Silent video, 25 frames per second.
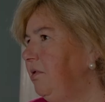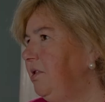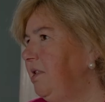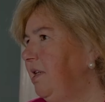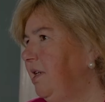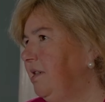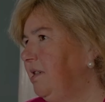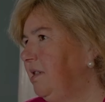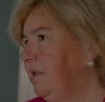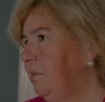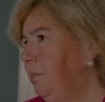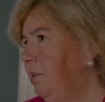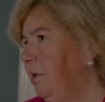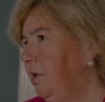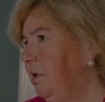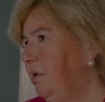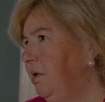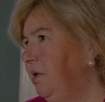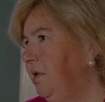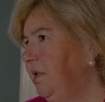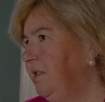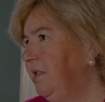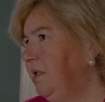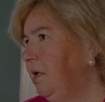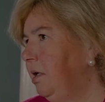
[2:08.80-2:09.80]
test, to be
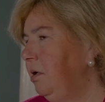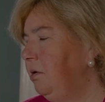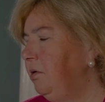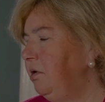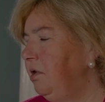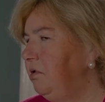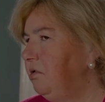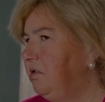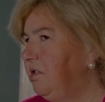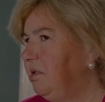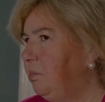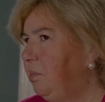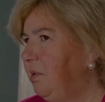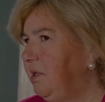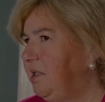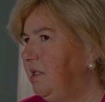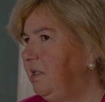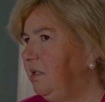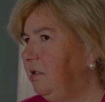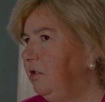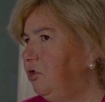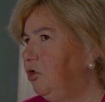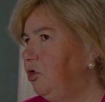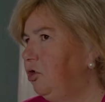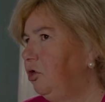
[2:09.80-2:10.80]
honest, only you spit
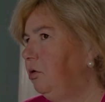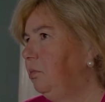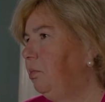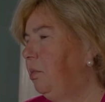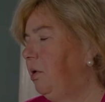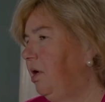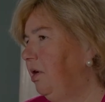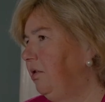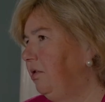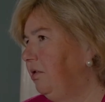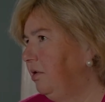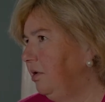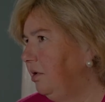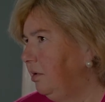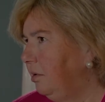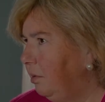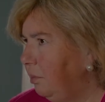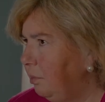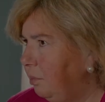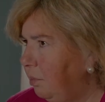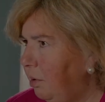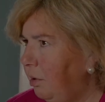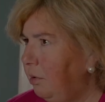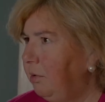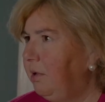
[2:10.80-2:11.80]
in the tube rather than
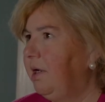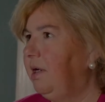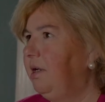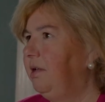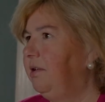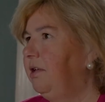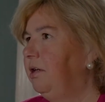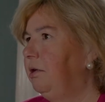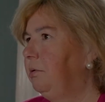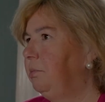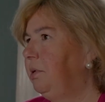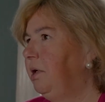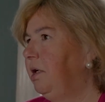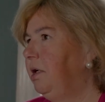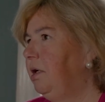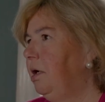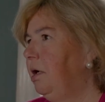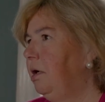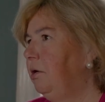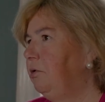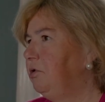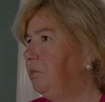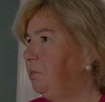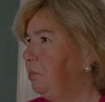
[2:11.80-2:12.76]
poke anything up your nose.